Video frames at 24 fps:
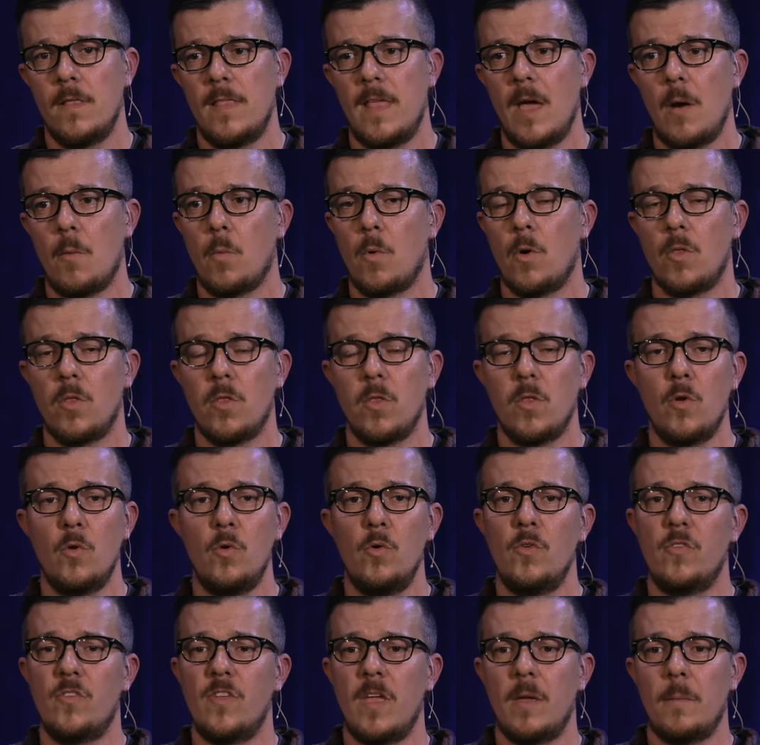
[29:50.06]
that we're
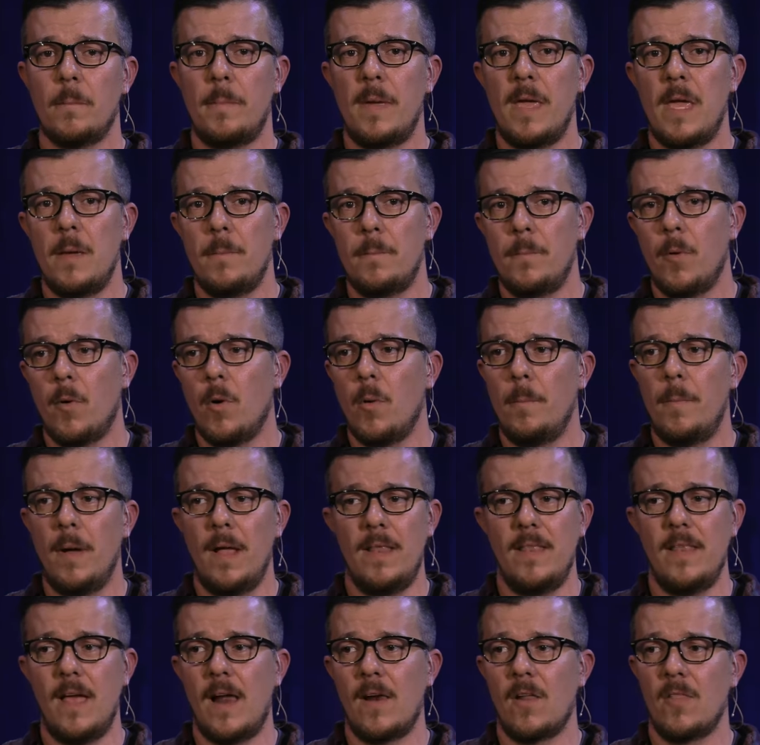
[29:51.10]
losing people,
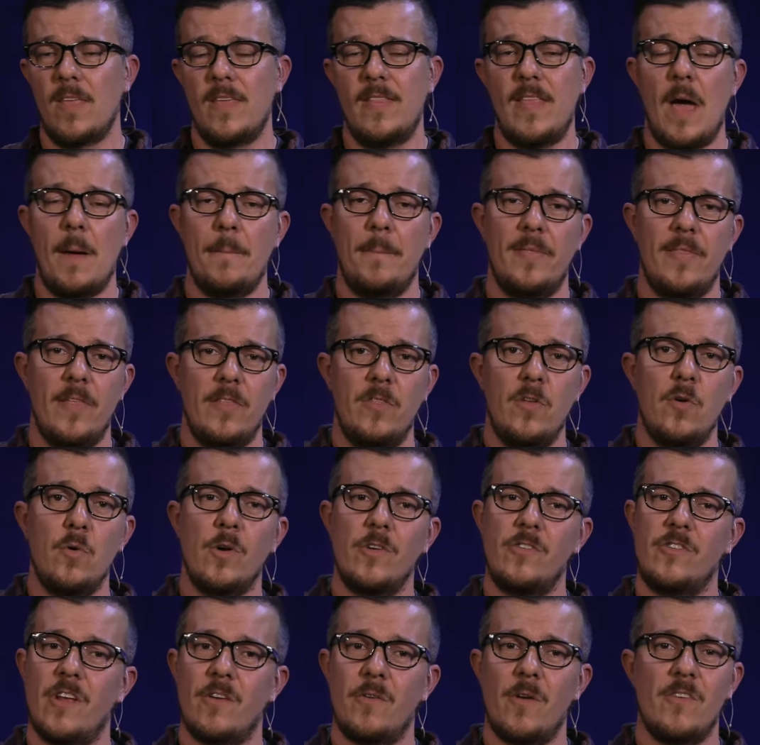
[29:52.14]
but not only that, but the
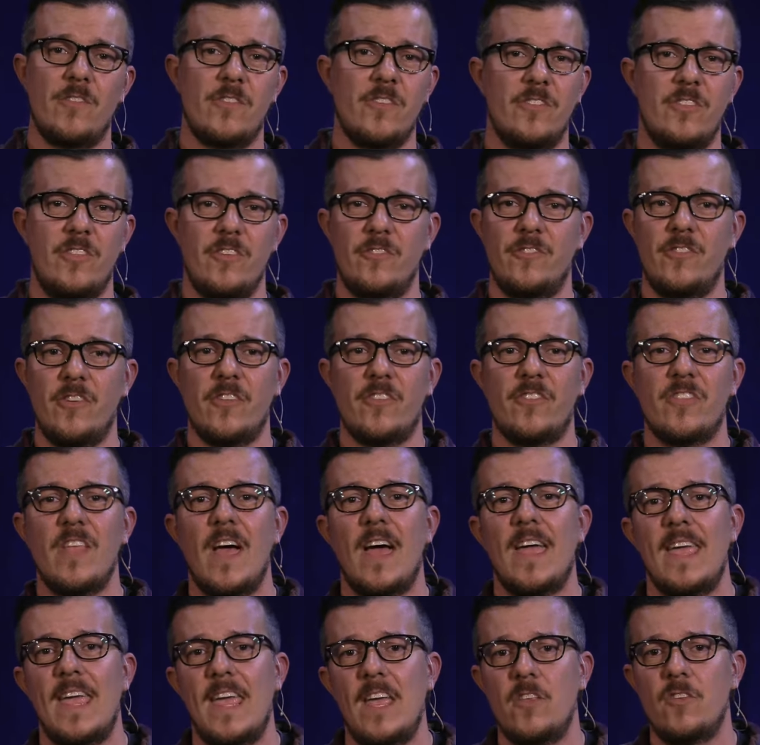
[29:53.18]
newer generation, they're just
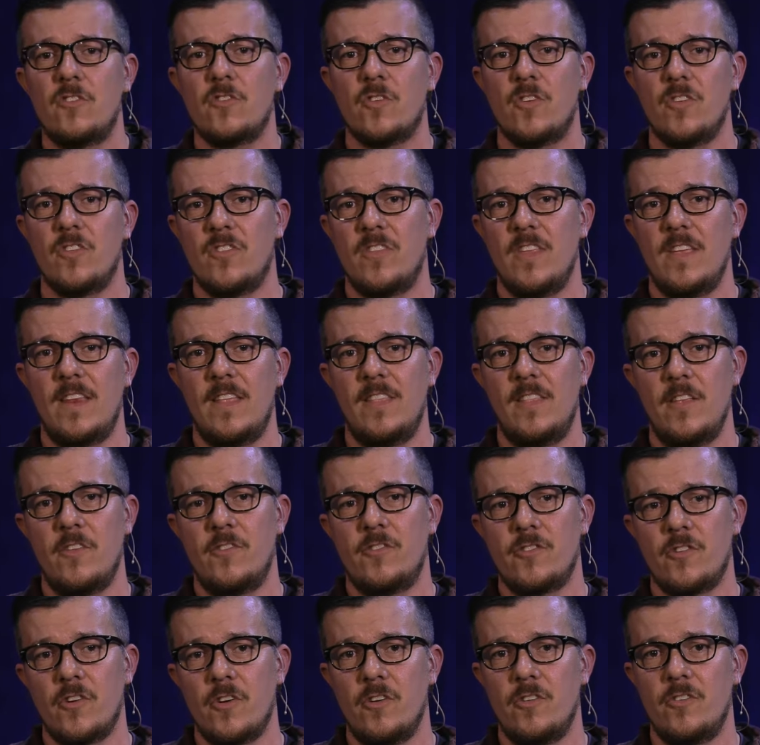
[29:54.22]
not interested in the
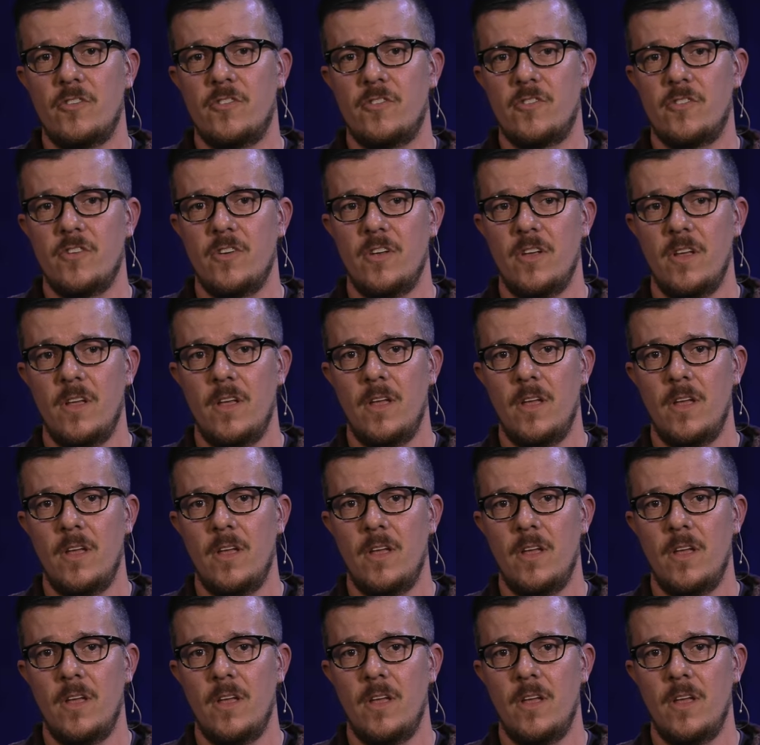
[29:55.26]
church.